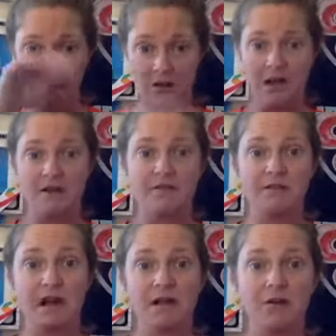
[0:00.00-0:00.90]
kind of a
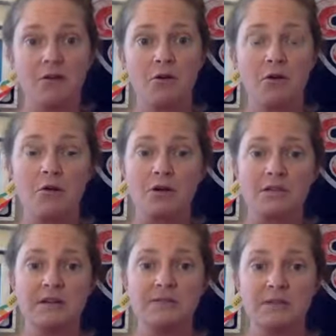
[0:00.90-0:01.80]
technical or a
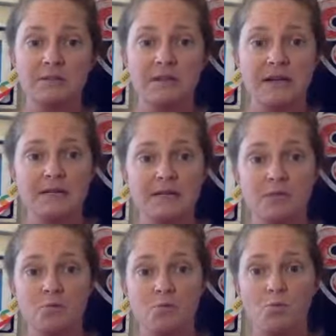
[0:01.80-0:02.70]
different space
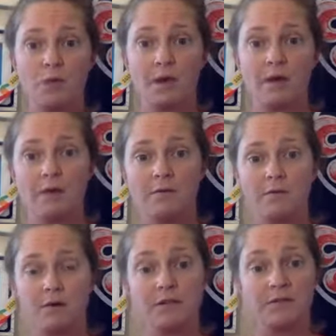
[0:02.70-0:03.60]
than, uh,
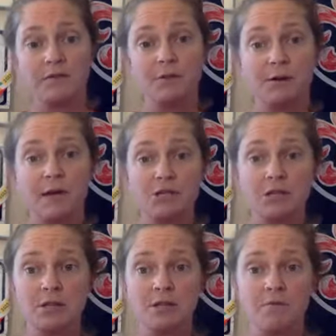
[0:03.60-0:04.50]
or a different
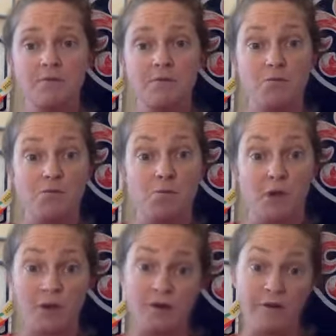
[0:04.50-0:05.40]
location than where
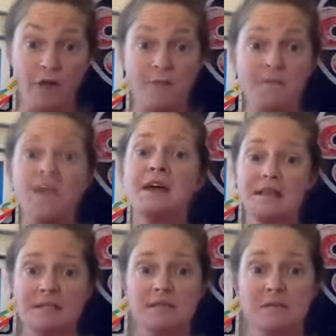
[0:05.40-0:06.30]
you're from.
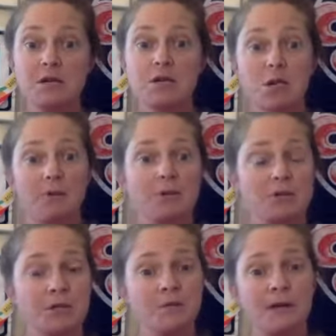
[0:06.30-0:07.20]
This can be a good
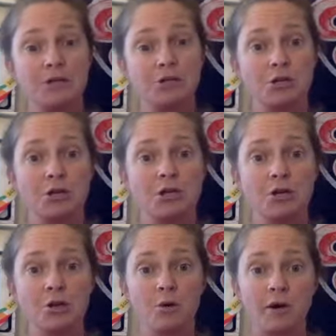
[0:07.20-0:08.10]
opportunity to make sure that
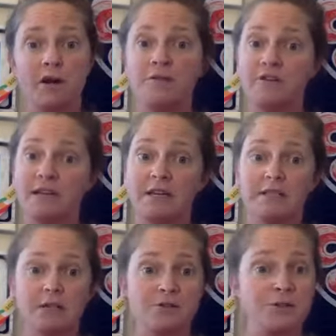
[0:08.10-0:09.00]
you're aware of any
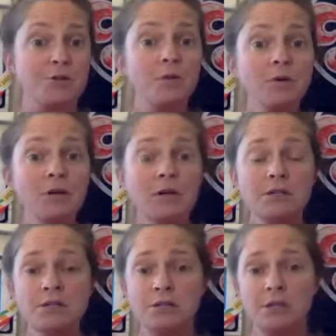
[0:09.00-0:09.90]
dangerous
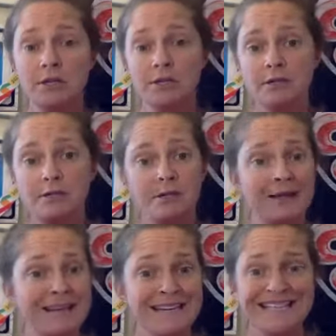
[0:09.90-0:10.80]
corners, turns,
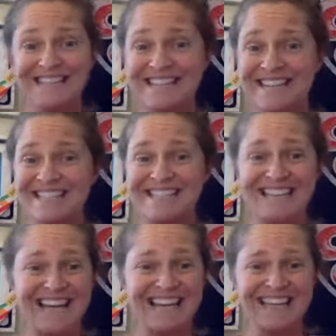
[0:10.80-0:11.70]
descents,
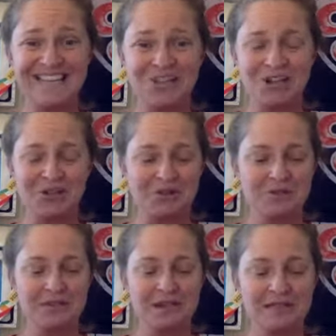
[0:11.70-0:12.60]
anything along those
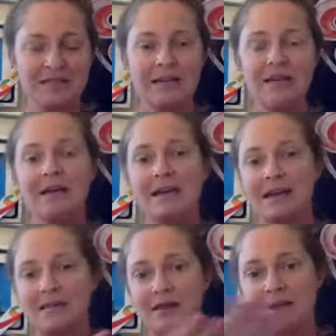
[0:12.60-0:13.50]
lines.
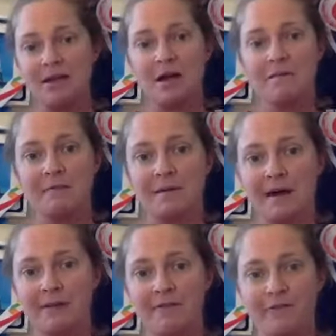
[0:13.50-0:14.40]
And then coming
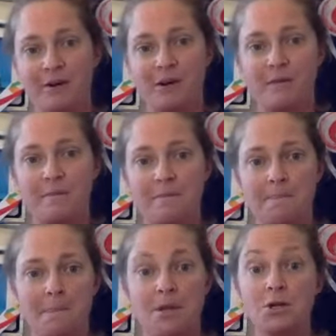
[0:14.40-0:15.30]
back from
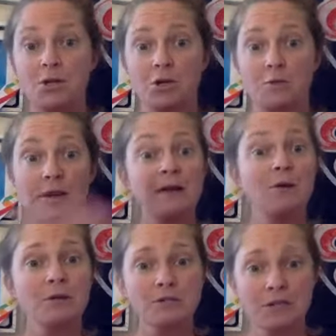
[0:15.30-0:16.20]
your bike
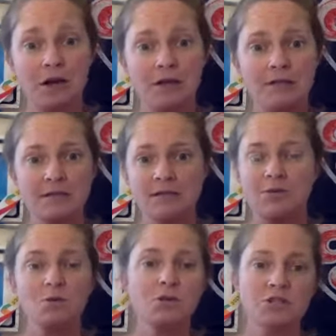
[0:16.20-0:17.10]
course reconnaissance
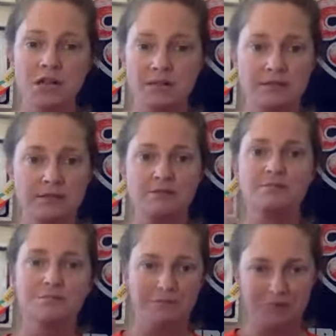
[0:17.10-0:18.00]
or just
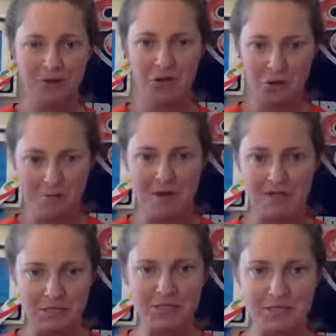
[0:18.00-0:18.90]

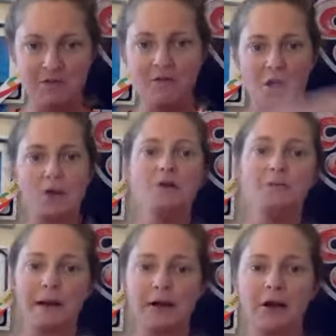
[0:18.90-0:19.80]
mentally you've gone on your
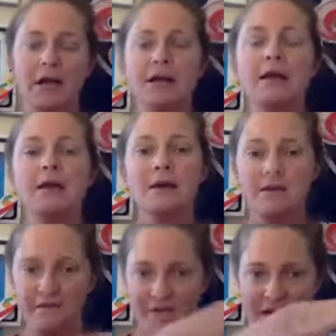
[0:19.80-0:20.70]
bike ride,
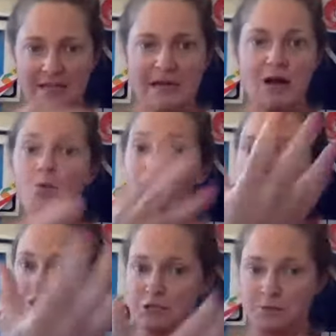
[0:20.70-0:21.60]
find out where
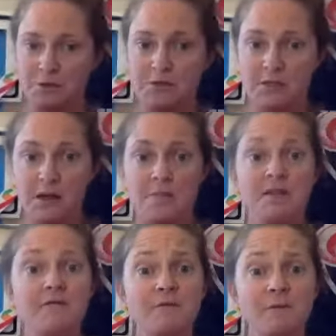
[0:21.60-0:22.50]
you're supposed to come
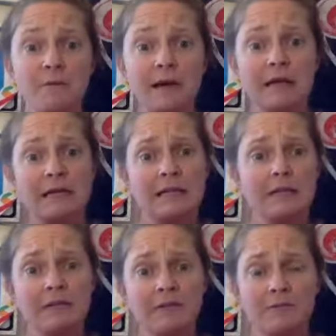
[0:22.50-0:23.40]
in from the bike and then
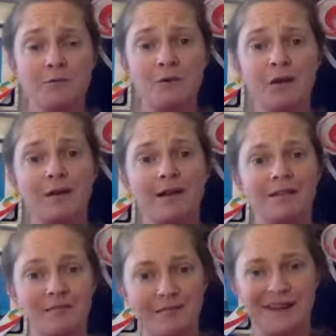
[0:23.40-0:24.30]
leave from the run and
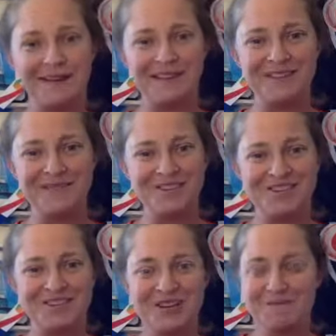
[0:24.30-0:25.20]
then finally the
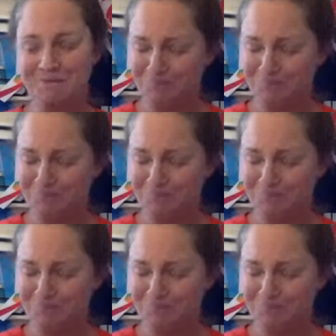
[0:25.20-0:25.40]
finish line.